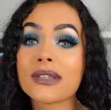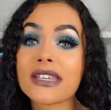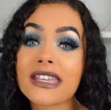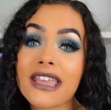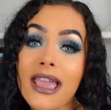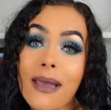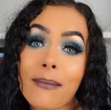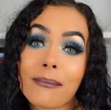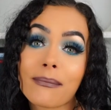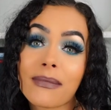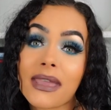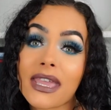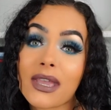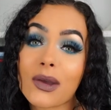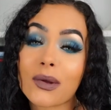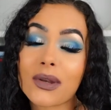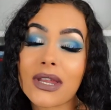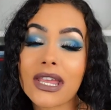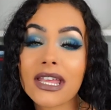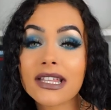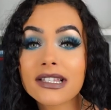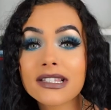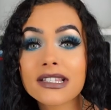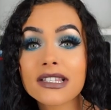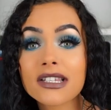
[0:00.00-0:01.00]
DM me on
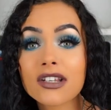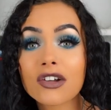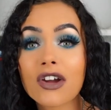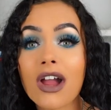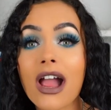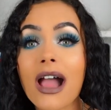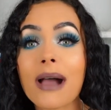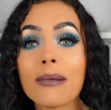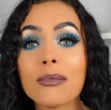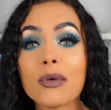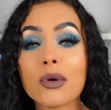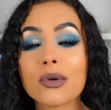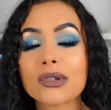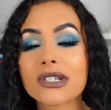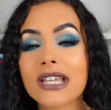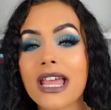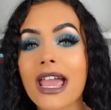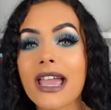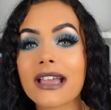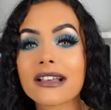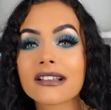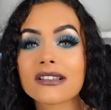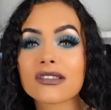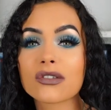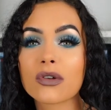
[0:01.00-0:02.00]
Instagram or
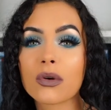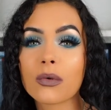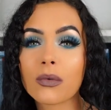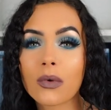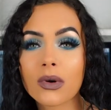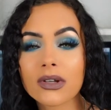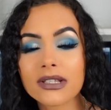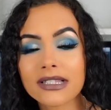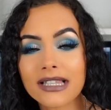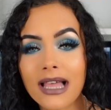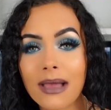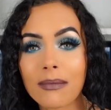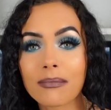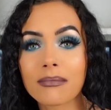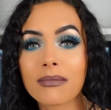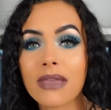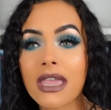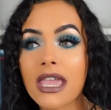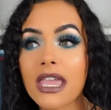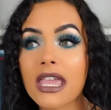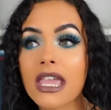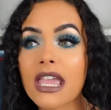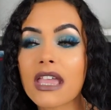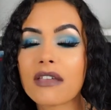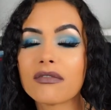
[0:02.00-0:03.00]
text or WhatsApp
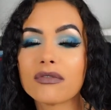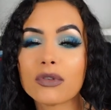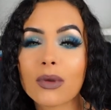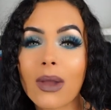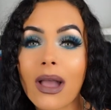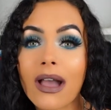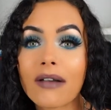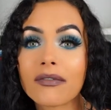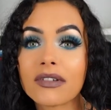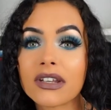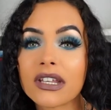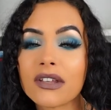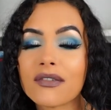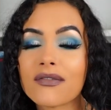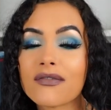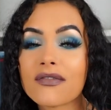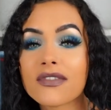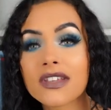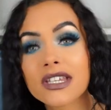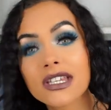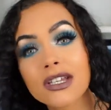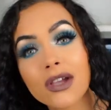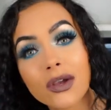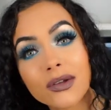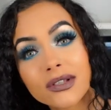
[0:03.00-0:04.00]
me if you have any
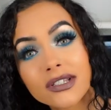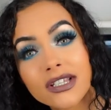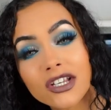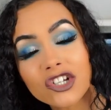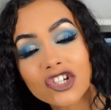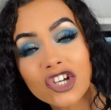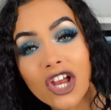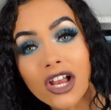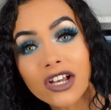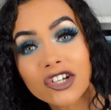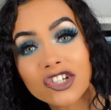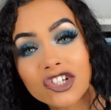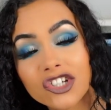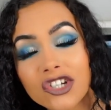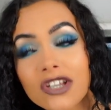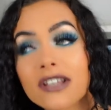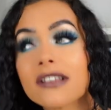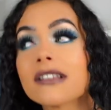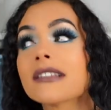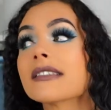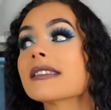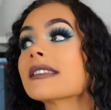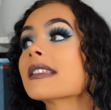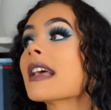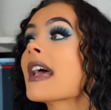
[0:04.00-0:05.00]
video
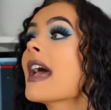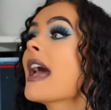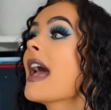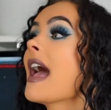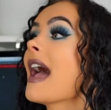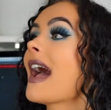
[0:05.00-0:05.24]
suggestions.